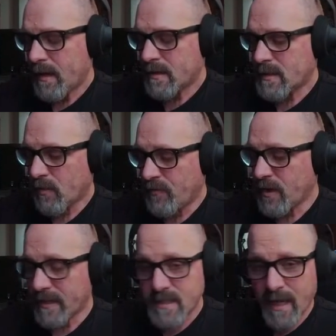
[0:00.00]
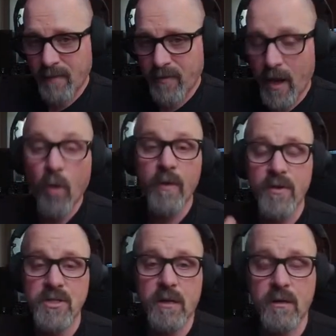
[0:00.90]
So if you'd like to sign up for that, and
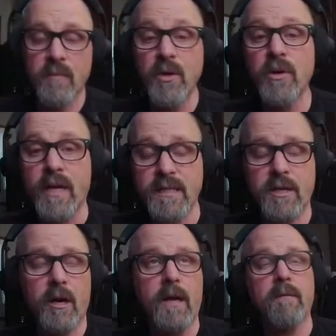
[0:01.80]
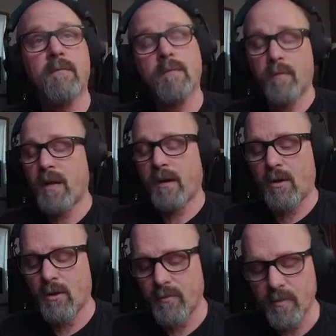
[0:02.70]
there's a community, sorry, I'm kind of
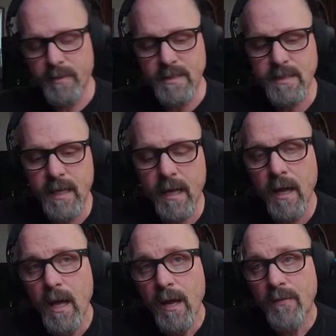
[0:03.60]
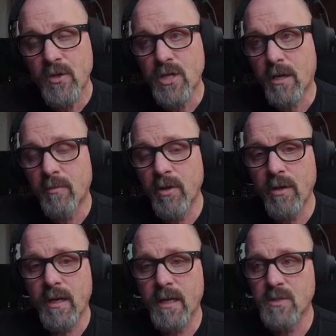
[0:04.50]
all over the place today. There's a
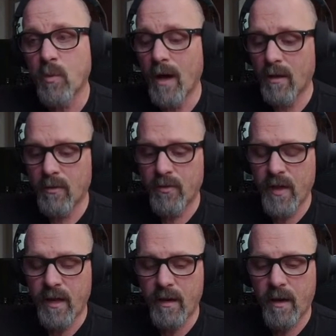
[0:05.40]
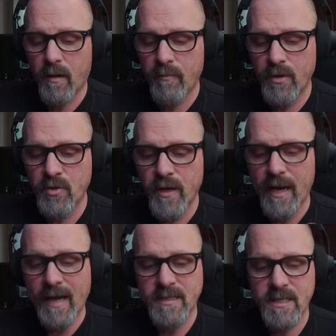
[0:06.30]
community as well that you get
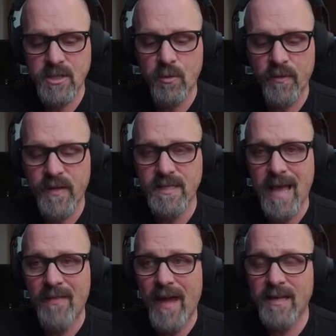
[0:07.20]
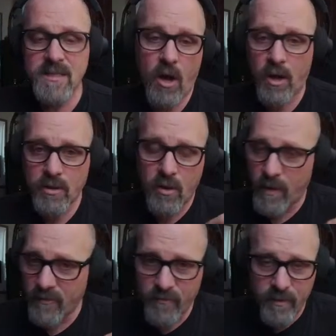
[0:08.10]
access to with this, and that is
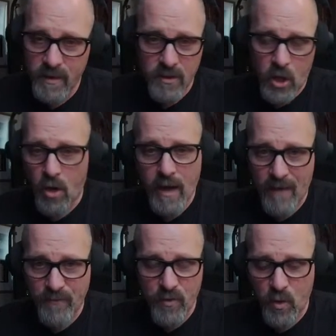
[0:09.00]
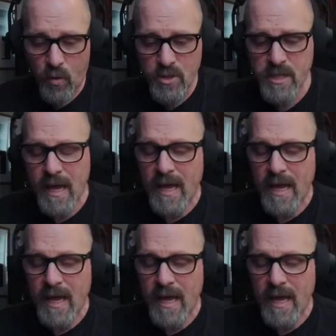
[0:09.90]
ongoing long after the course.